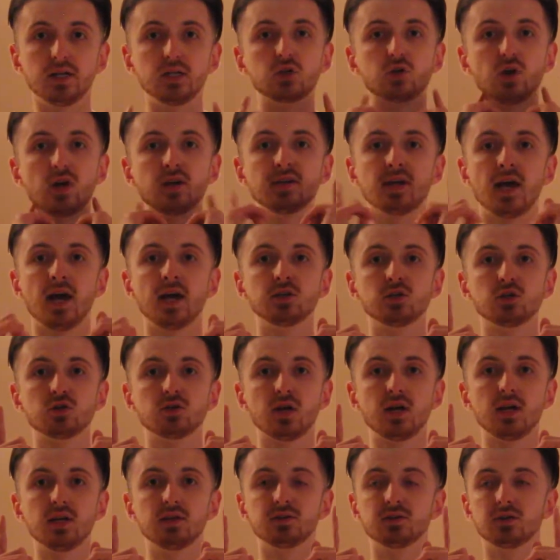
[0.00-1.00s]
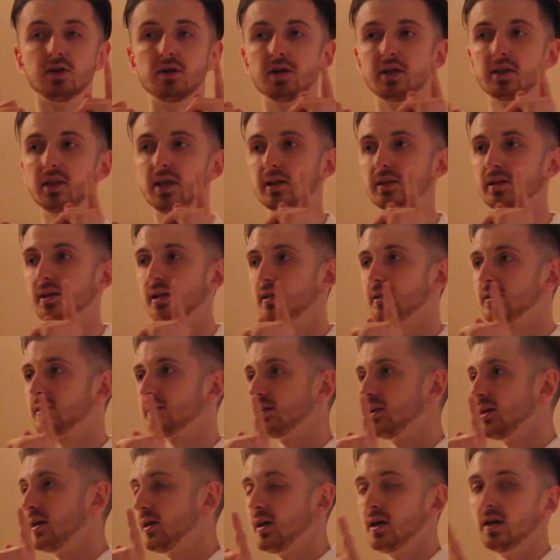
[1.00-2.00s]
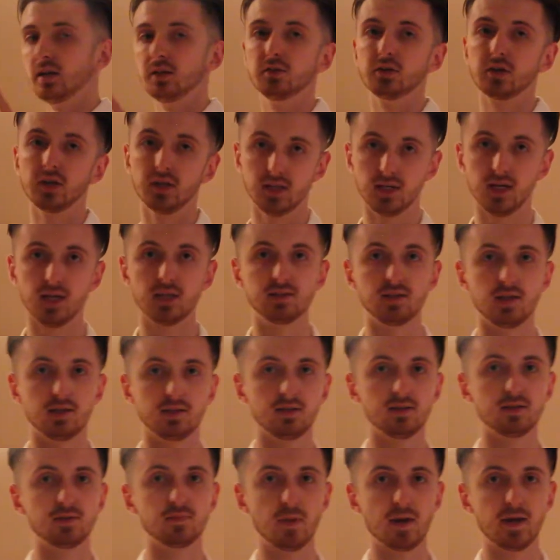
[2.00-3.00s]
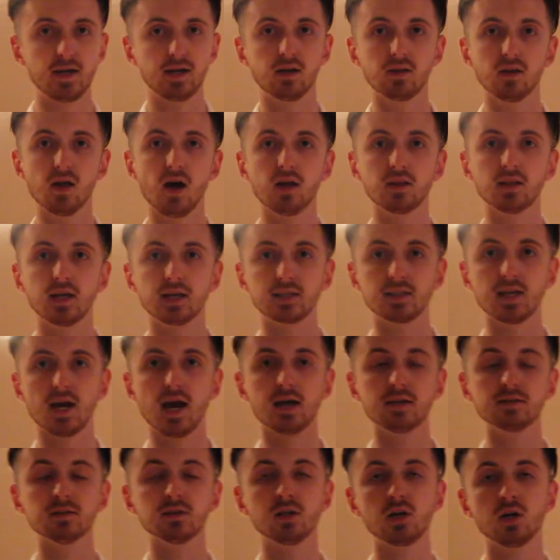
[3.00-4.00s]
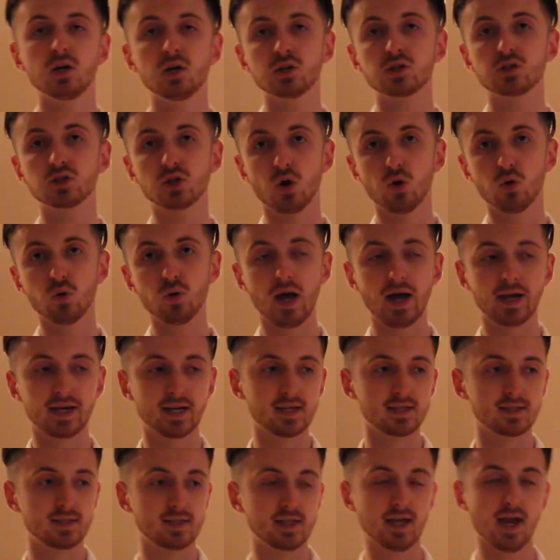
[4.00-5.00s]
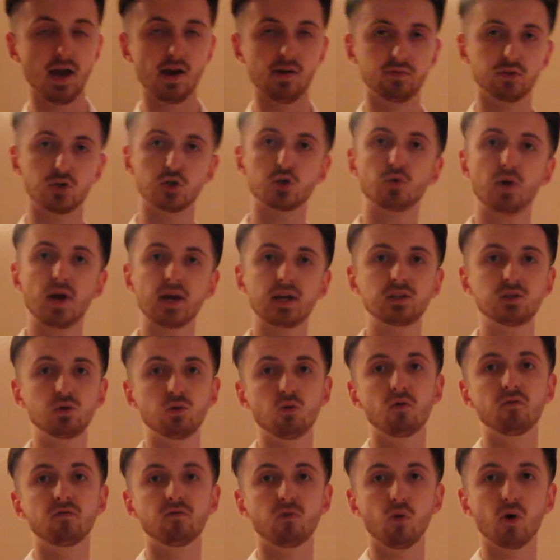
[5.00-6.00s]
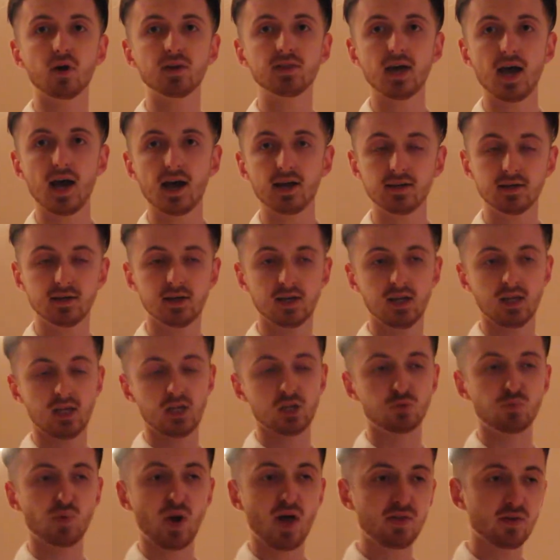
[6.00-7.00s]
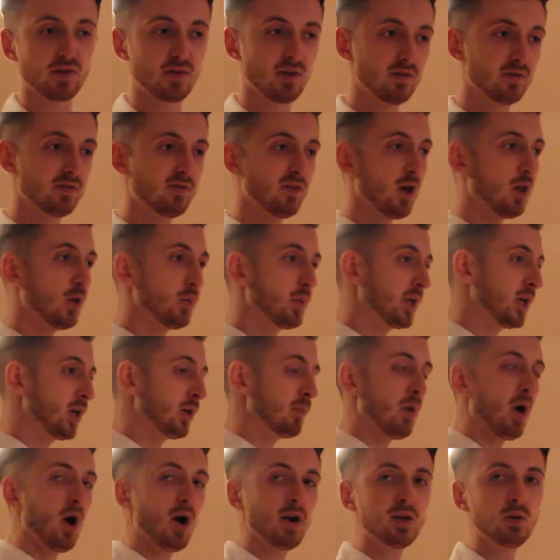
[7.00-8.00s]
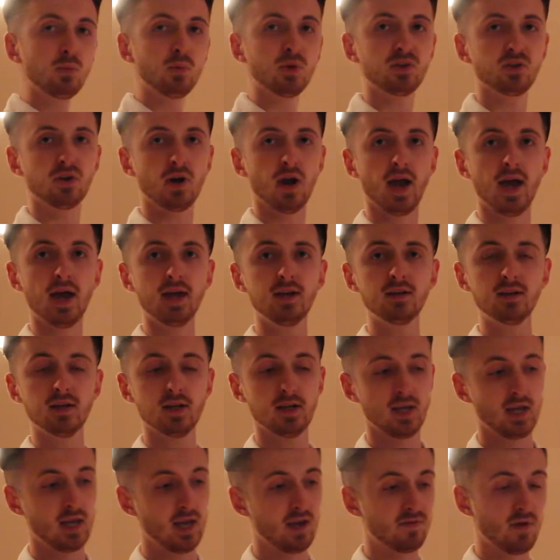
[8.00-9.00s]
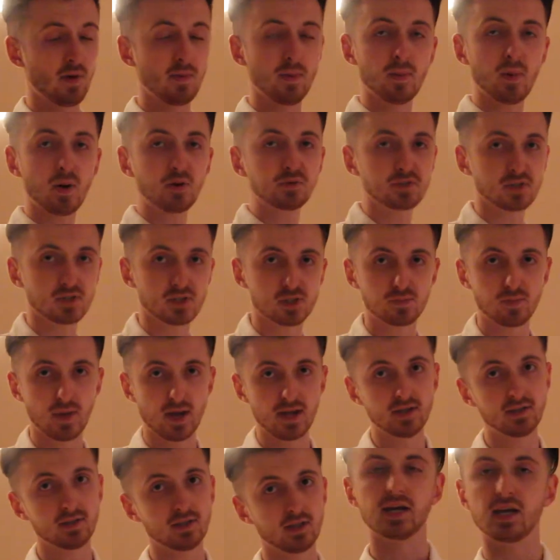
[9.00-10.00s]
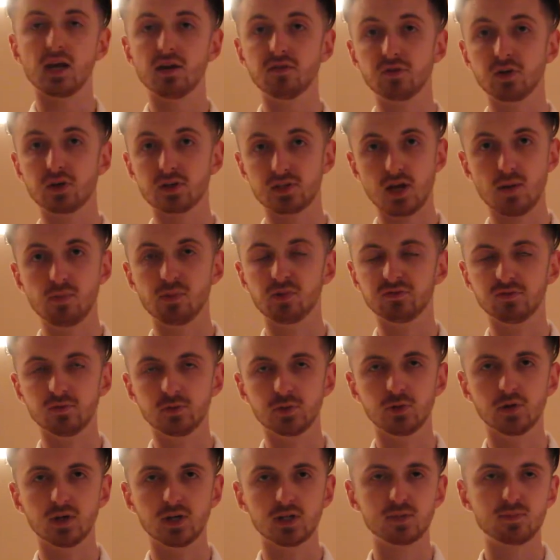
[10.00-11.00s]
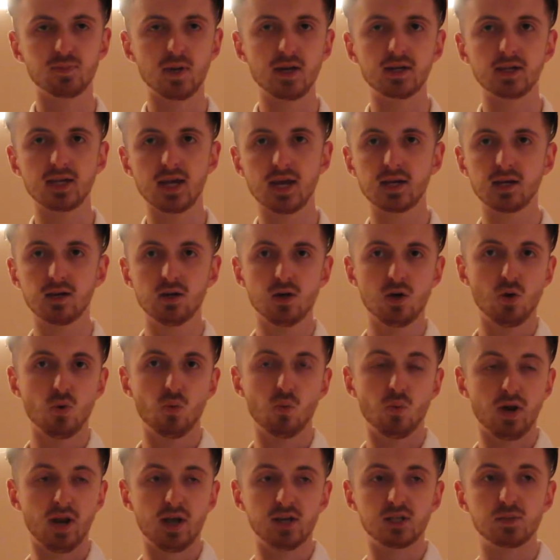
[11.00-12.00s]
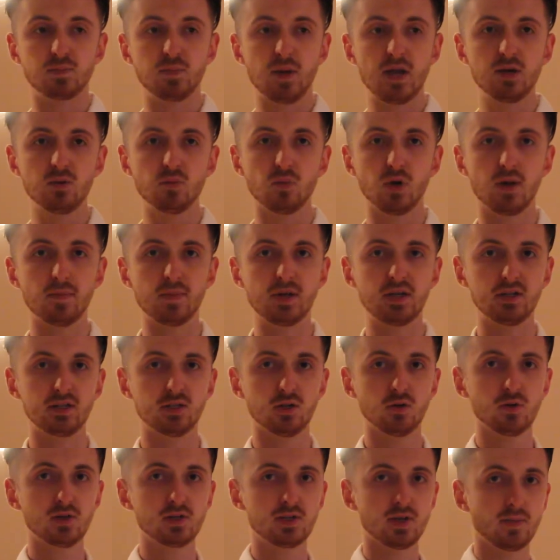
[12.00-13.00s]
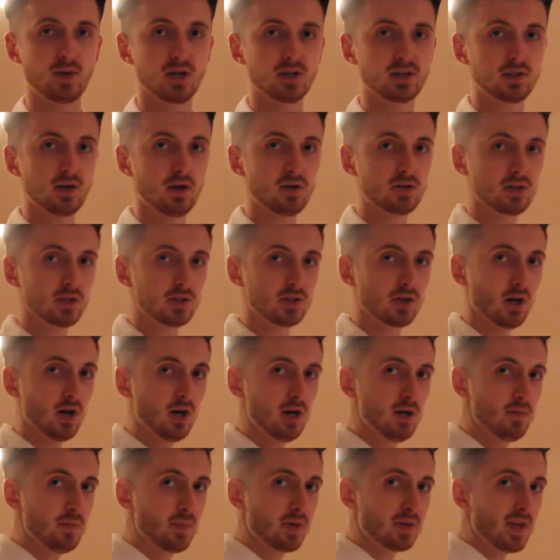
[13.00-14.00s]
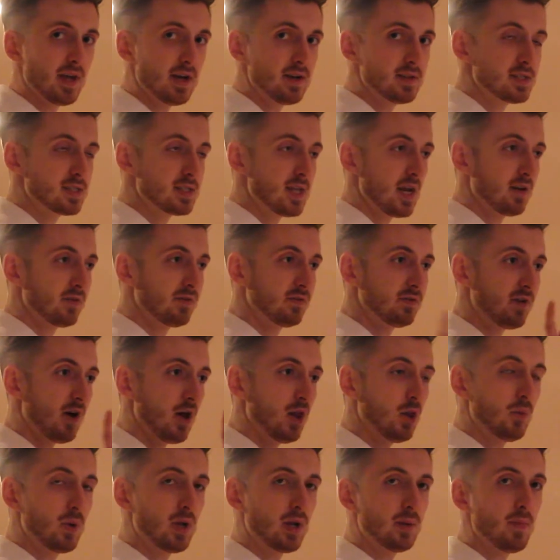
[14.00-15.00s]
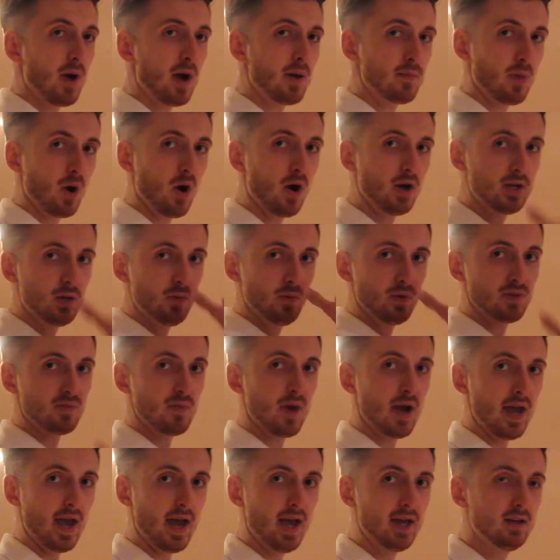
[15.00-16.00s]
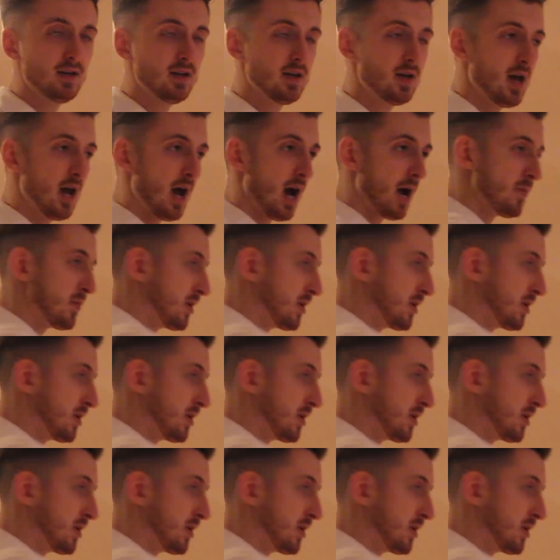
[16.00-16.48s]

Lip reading: straight and head straight and turning like this, you're going to get dizzy spinning a lot like that. So I guess the kind of trick to avoid that is, rather than following your body with your head, if I'm about to spin, again for example if I'm doing a spin kick, when I spin what I'm going to do is I'm going to start to turn, but then instead of following my body with my head, I'm